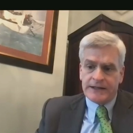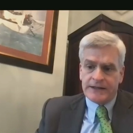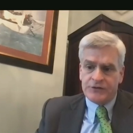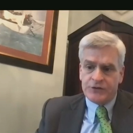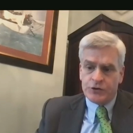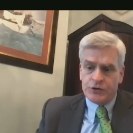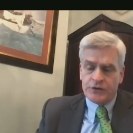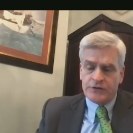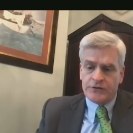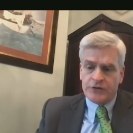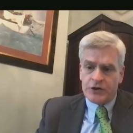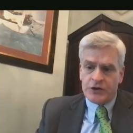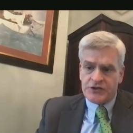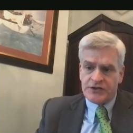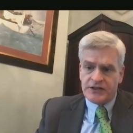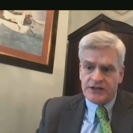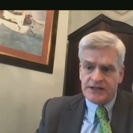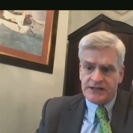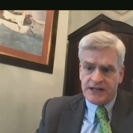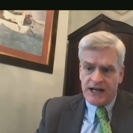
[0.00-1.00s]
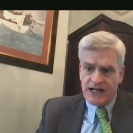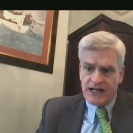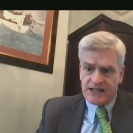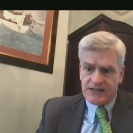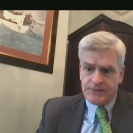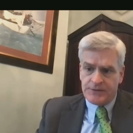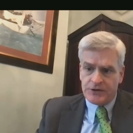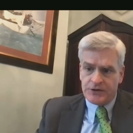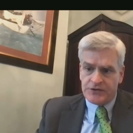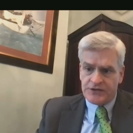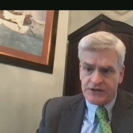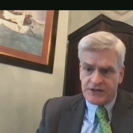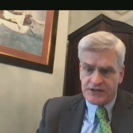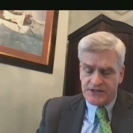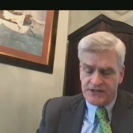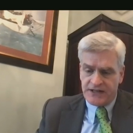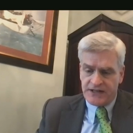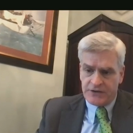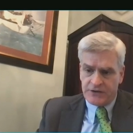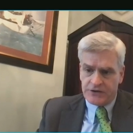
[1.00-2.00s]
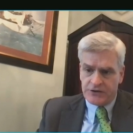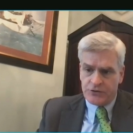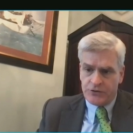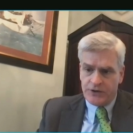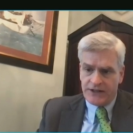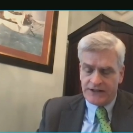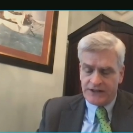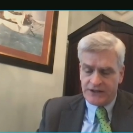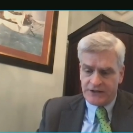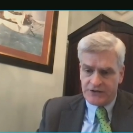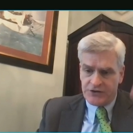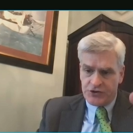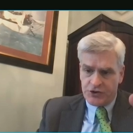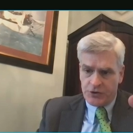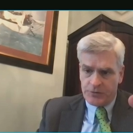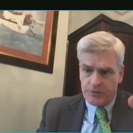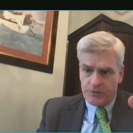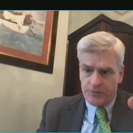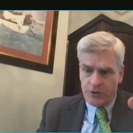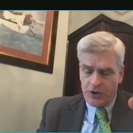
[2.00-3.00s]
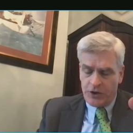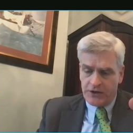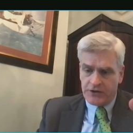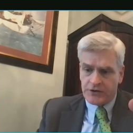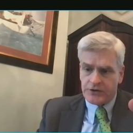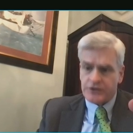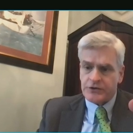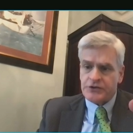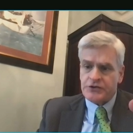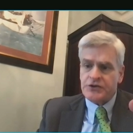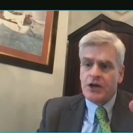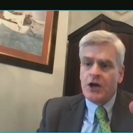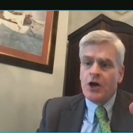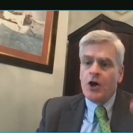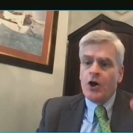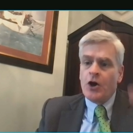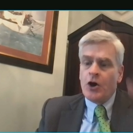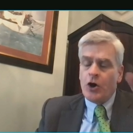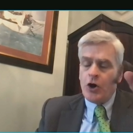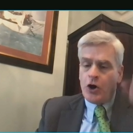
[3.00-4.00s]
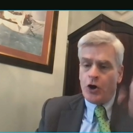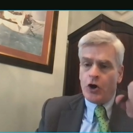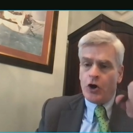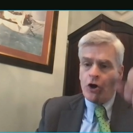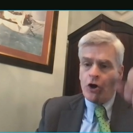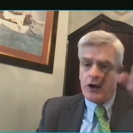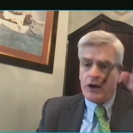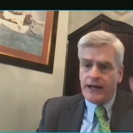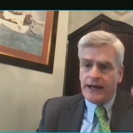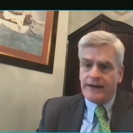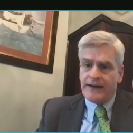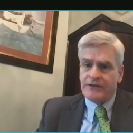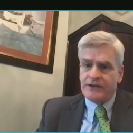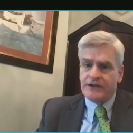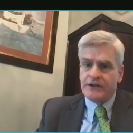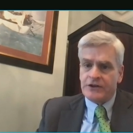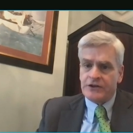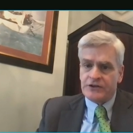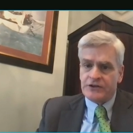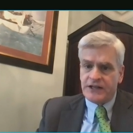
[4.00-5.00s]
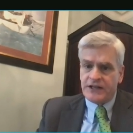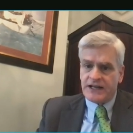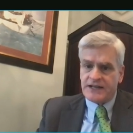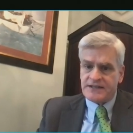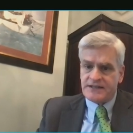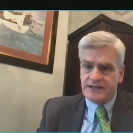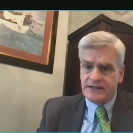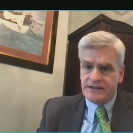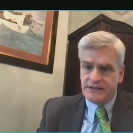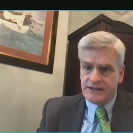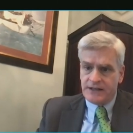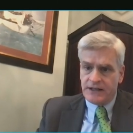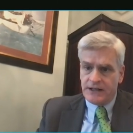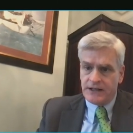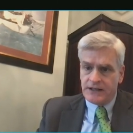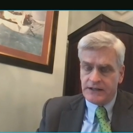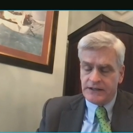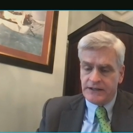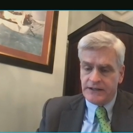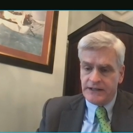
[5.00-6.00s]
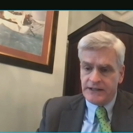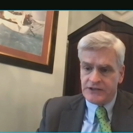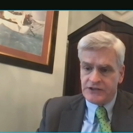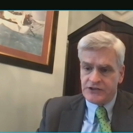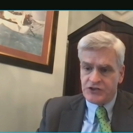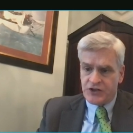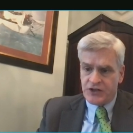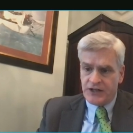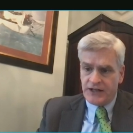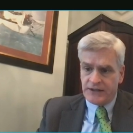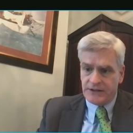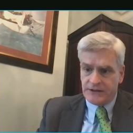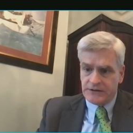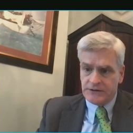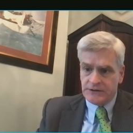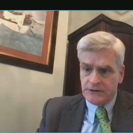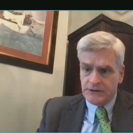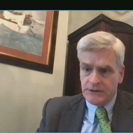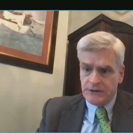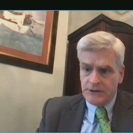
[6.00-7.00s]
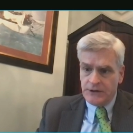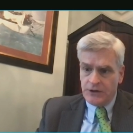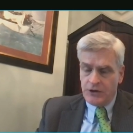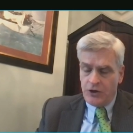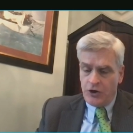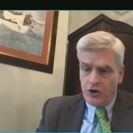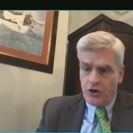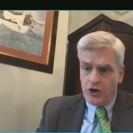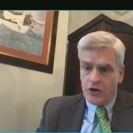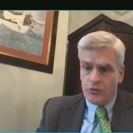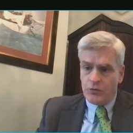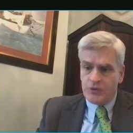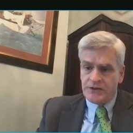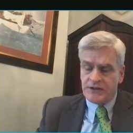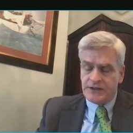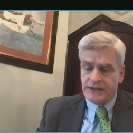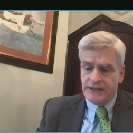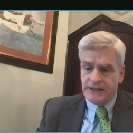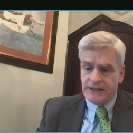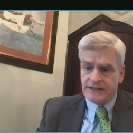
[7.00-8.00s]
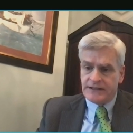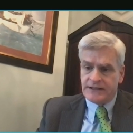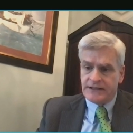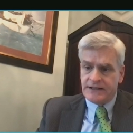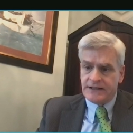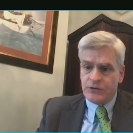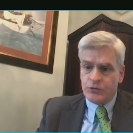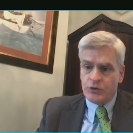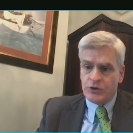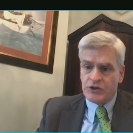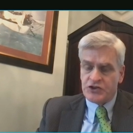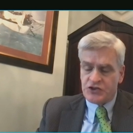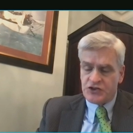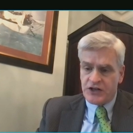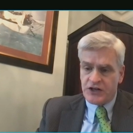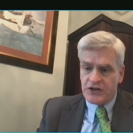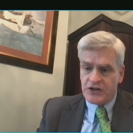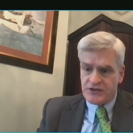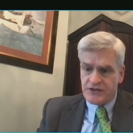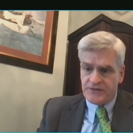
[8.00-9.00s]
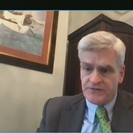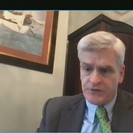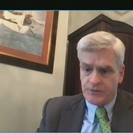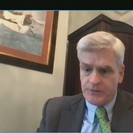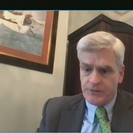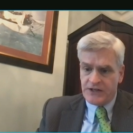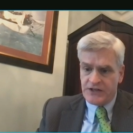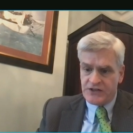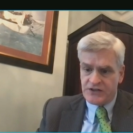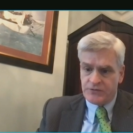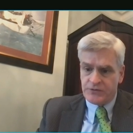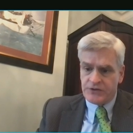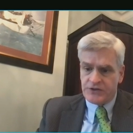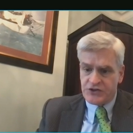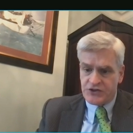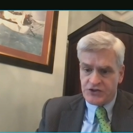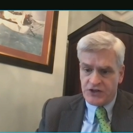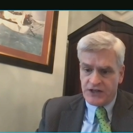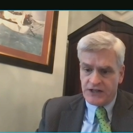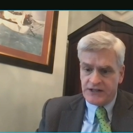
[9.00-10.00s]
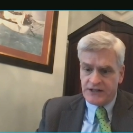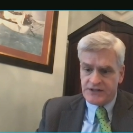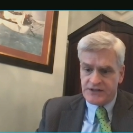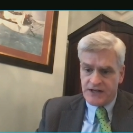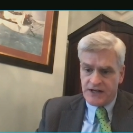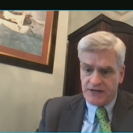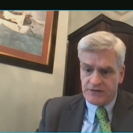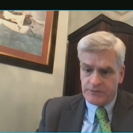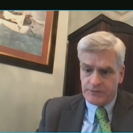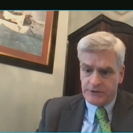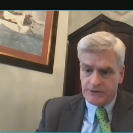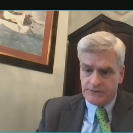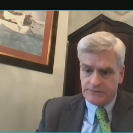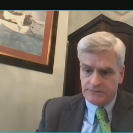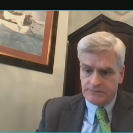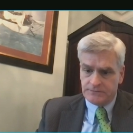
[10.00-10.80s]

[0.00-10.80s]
if universities, hospitals, et cetera, direct-to-consumer marketers are having their testing done in China or with an entity which shares information with the Chinese government?